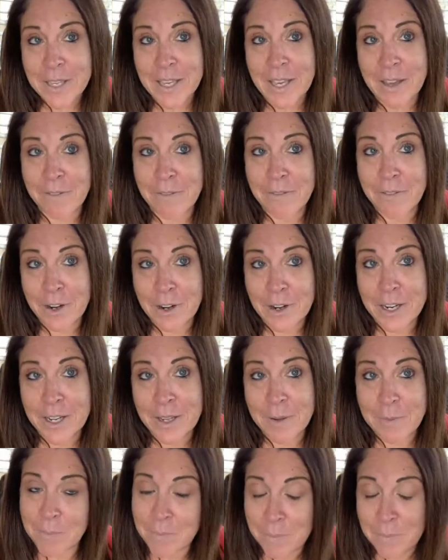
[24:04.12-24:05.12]
a
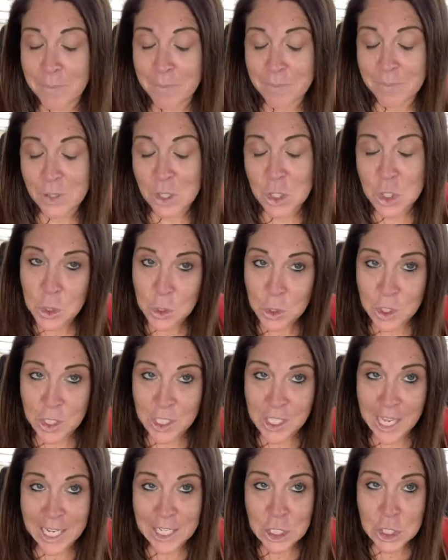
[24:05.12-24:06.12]
very stern
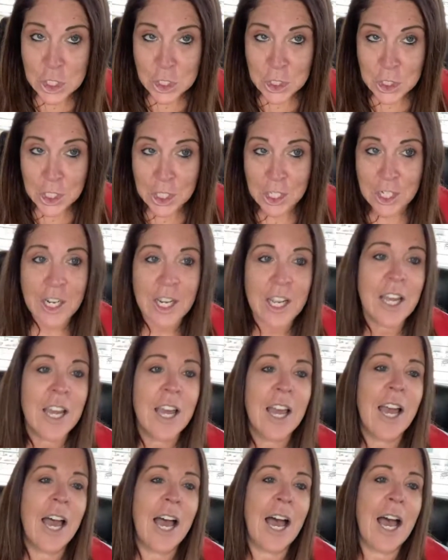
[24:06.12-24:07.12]
lecture
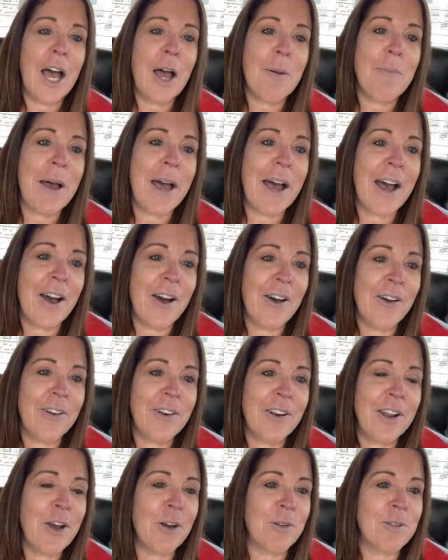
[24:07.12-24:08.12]

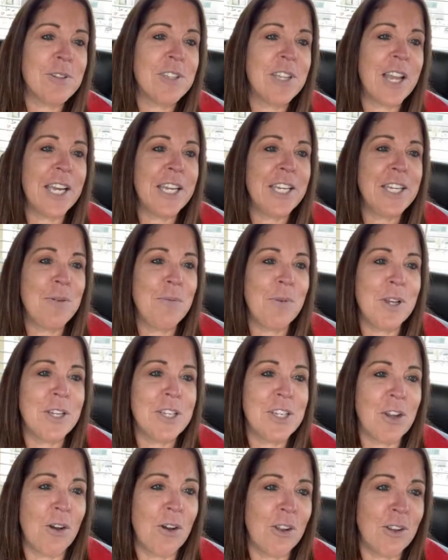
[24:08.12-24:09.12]
about,
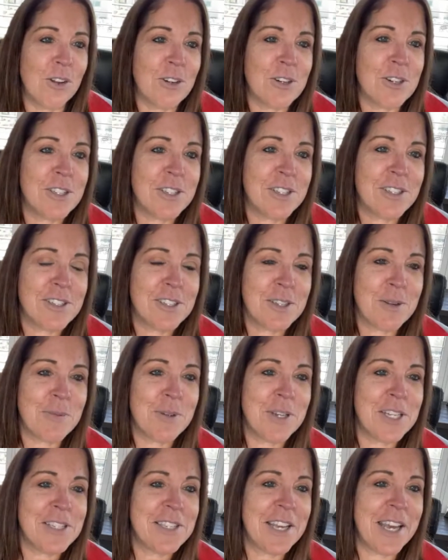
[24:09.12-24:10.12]
$91,
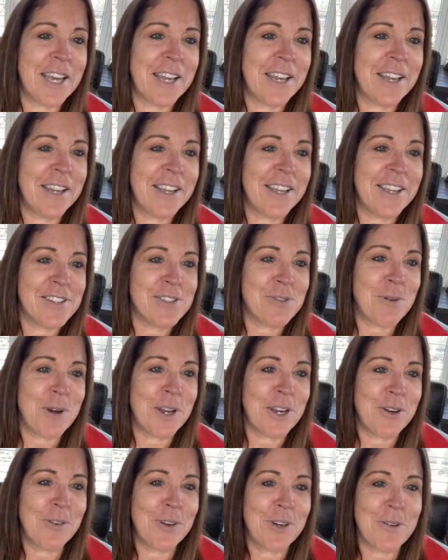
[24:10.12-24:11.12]
somebody said, is what
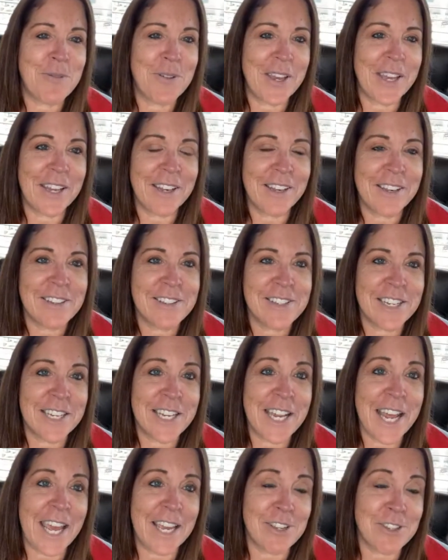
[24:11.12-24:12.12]
it would have been
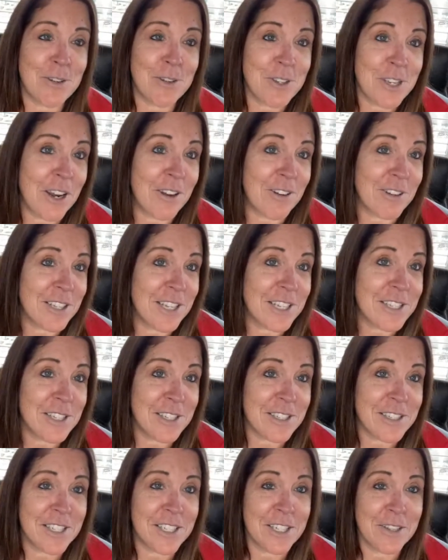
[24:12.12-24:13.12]
today. So, you know, that's a
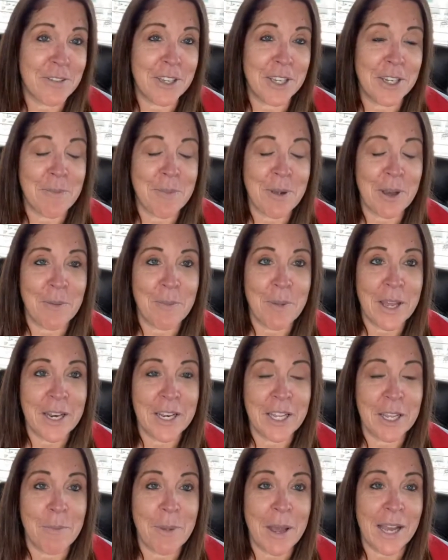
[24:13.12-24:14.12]
significant amount of
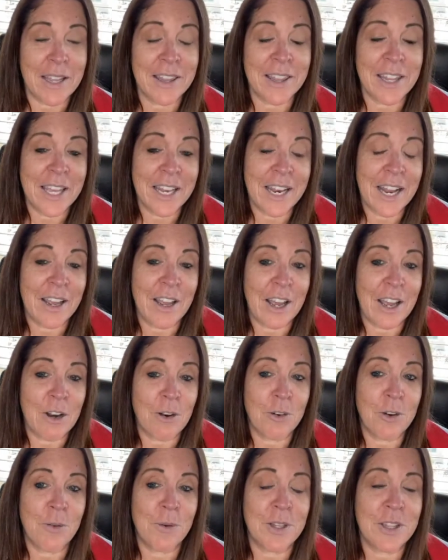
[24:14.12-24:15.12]
money. And back then, I
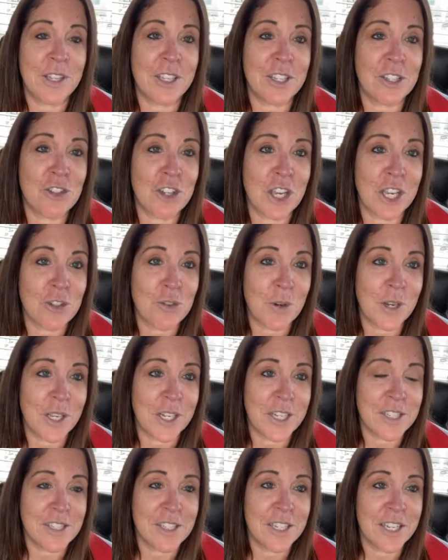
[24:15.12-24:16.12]
don't know what the exchange rate
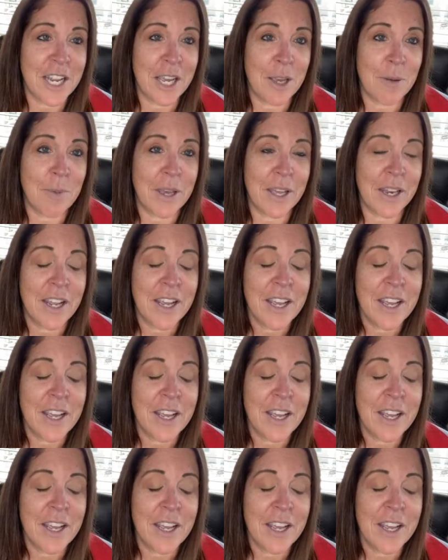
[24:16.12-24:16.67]
is today, but